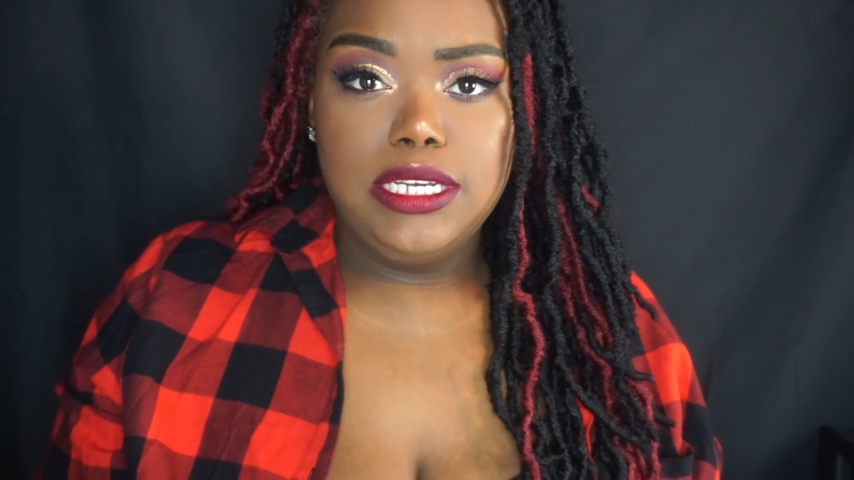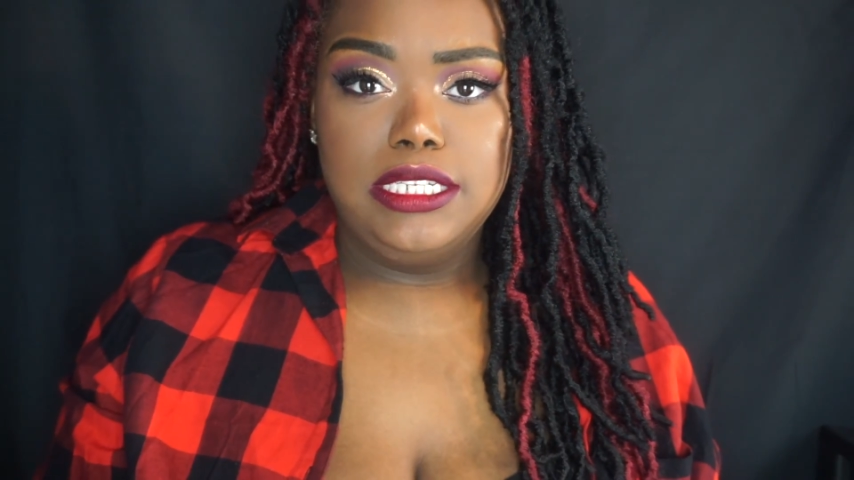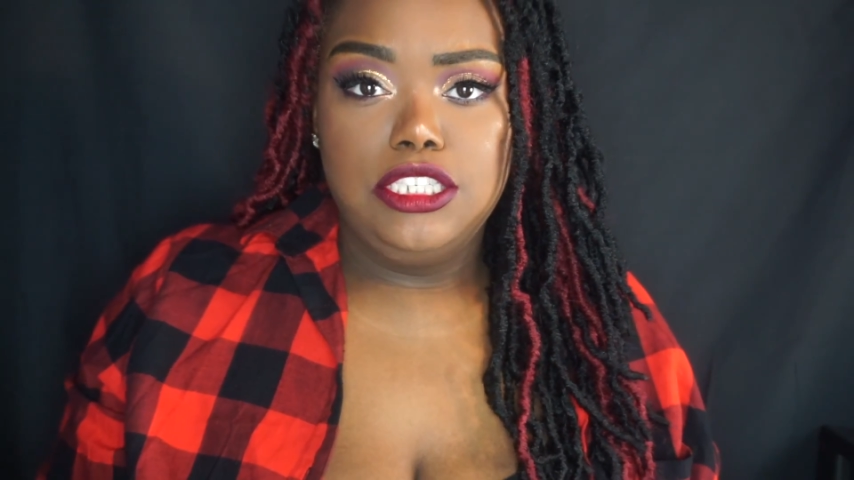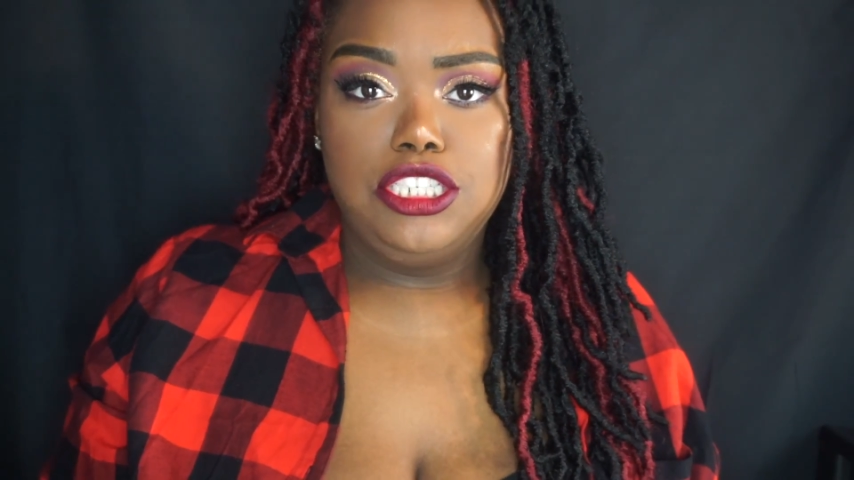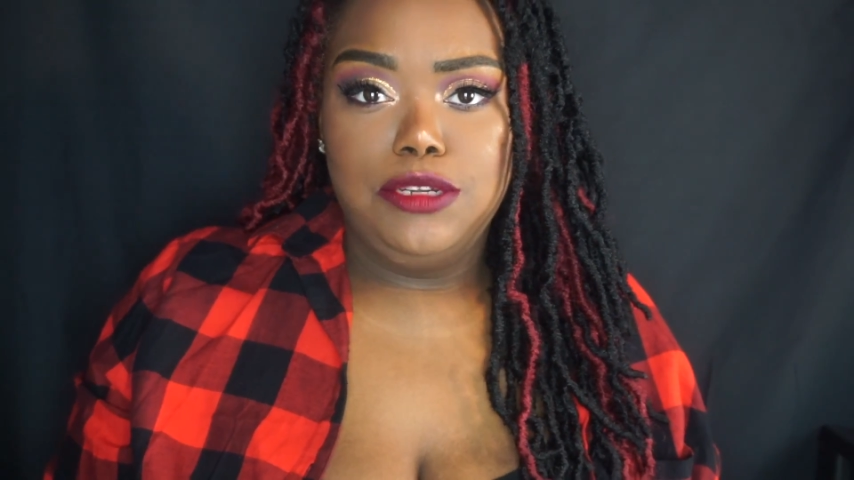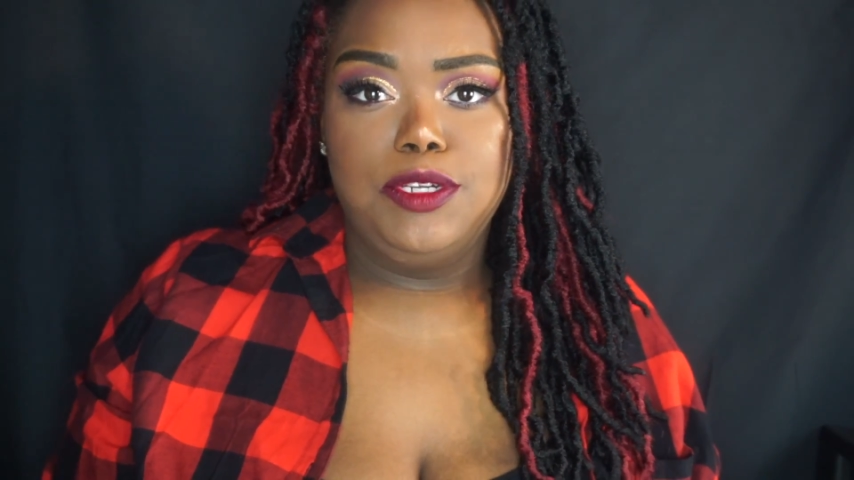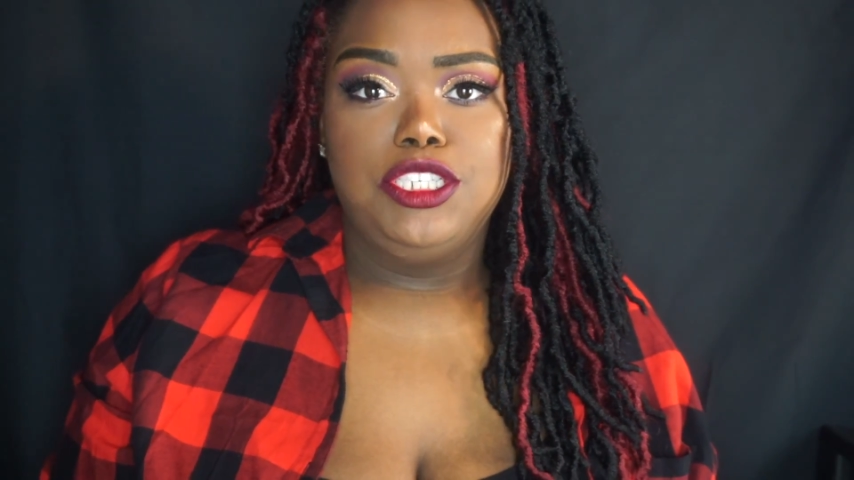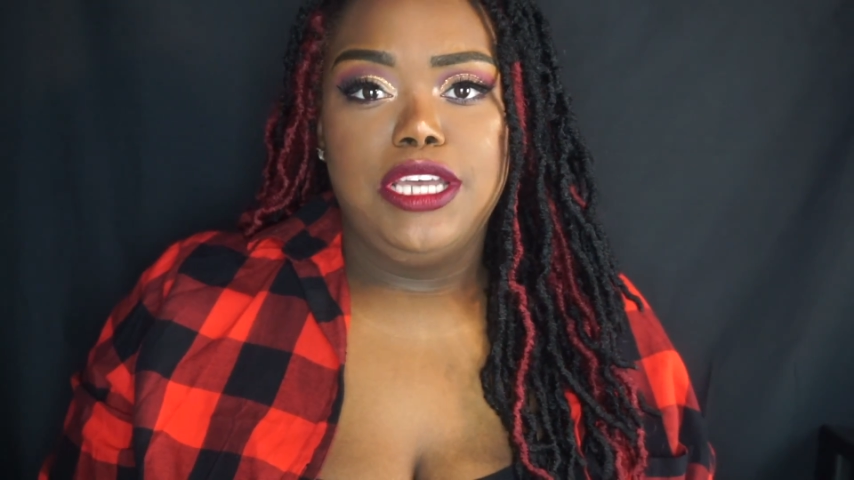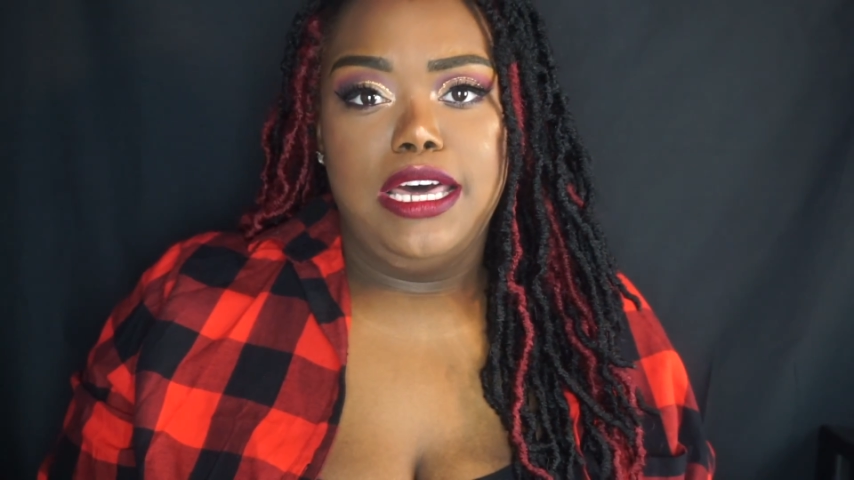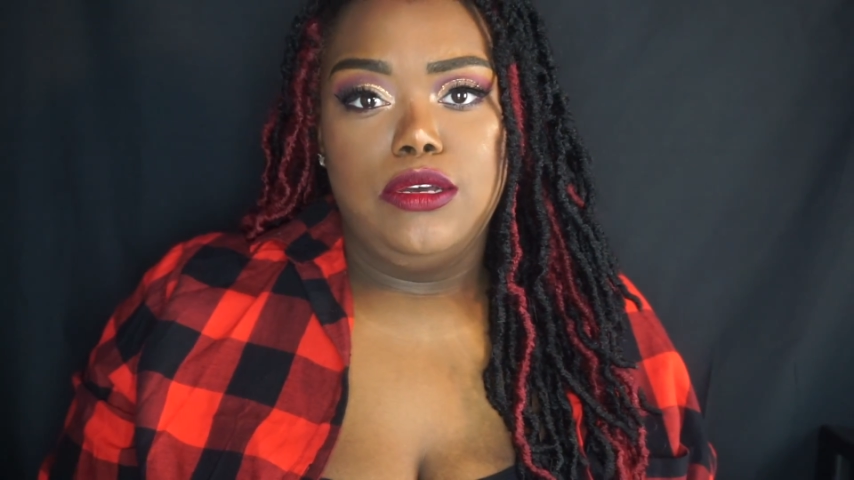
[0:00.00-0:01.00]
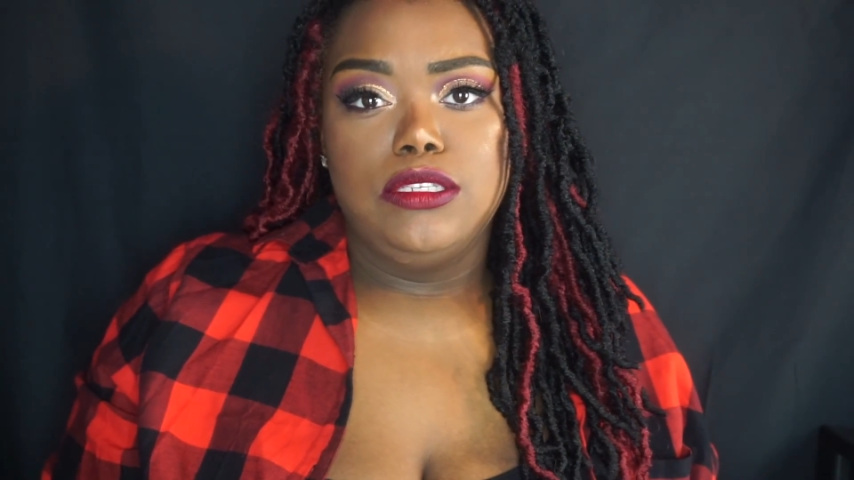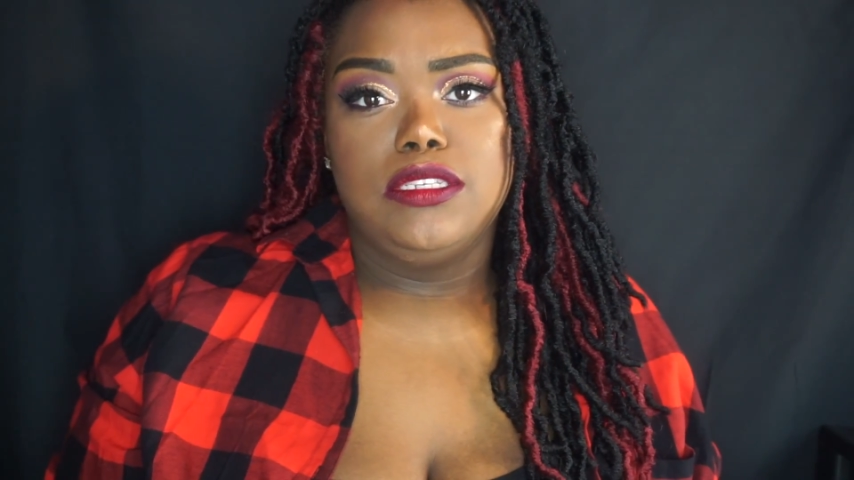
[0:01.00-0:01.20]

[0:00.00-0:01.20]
and shimmer shadows,